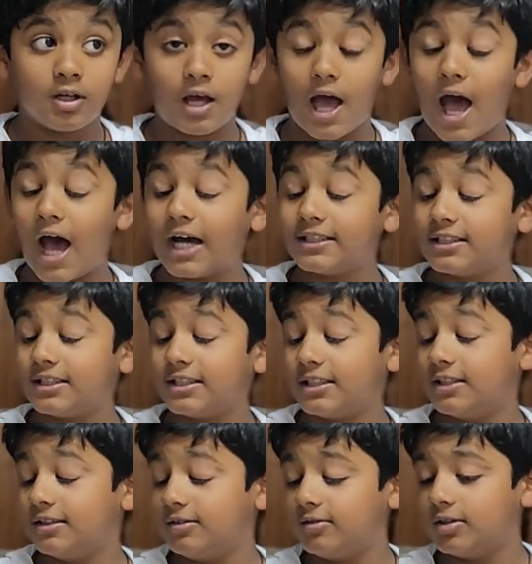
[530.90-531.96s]
And
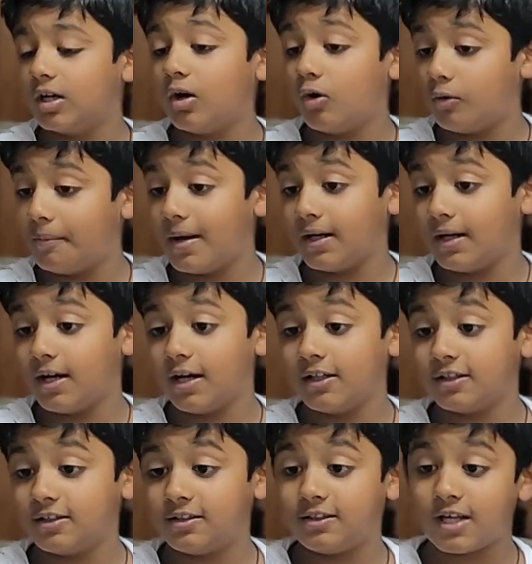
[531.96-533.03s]
in Omega
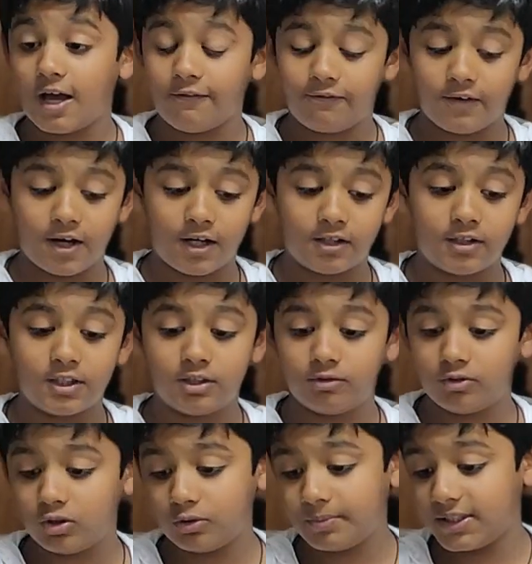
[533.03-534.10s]
Sapphire and
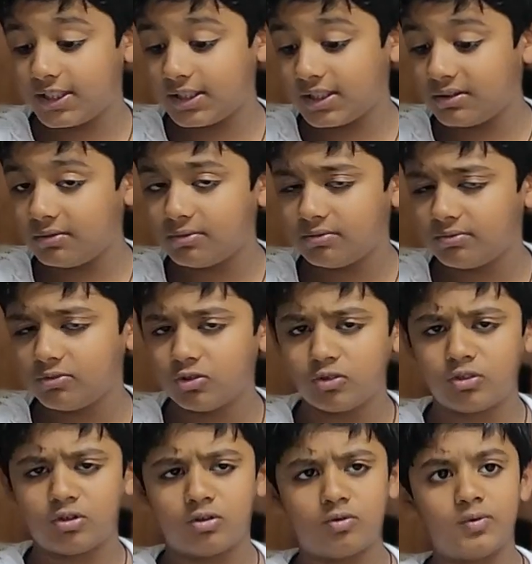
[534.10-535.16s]
Ruby,
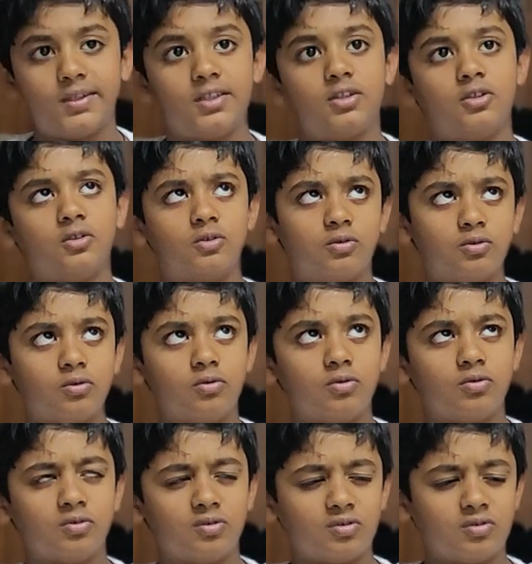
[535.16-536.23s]
oh wait, no.
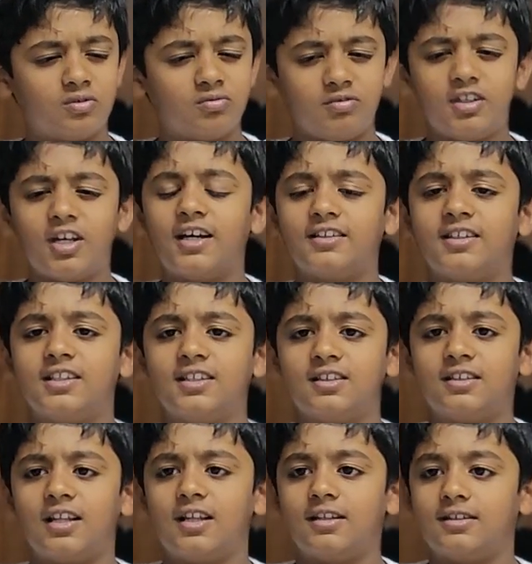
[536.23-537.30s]
Yeah, I
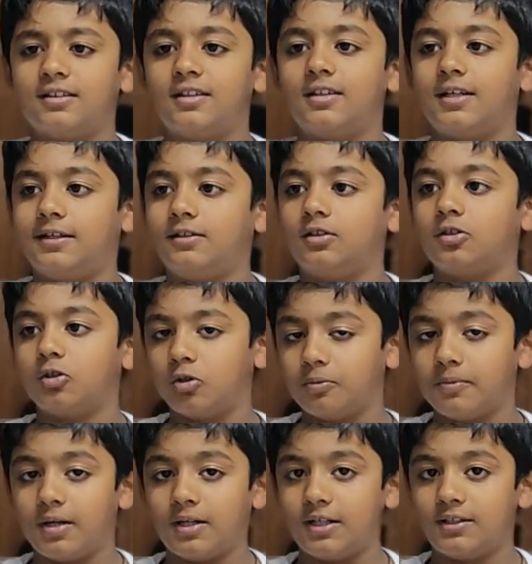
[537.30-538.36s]
think it's
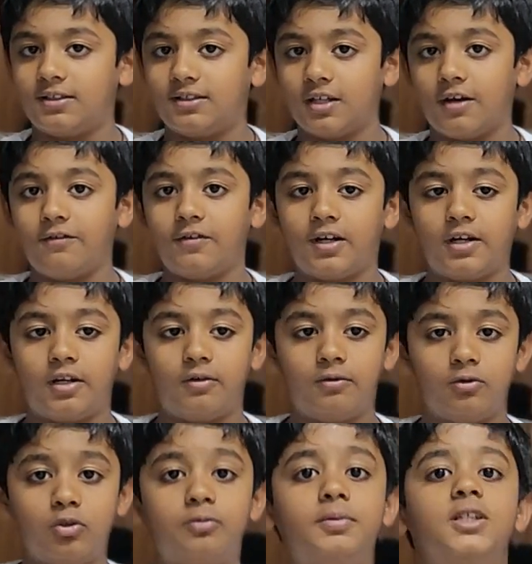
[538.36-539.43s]
Omega Sapphire and
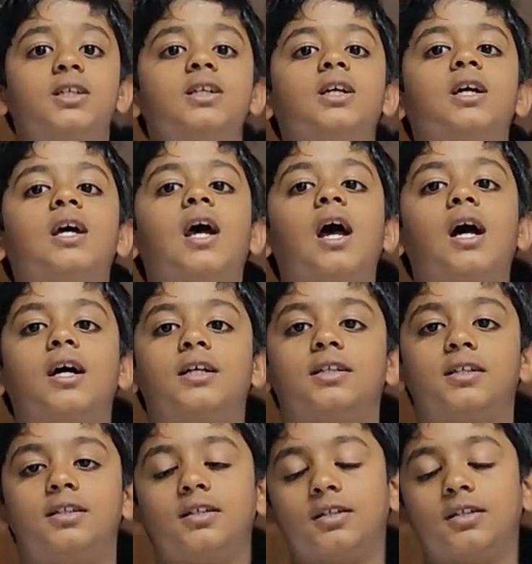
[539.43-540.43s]
Ruby and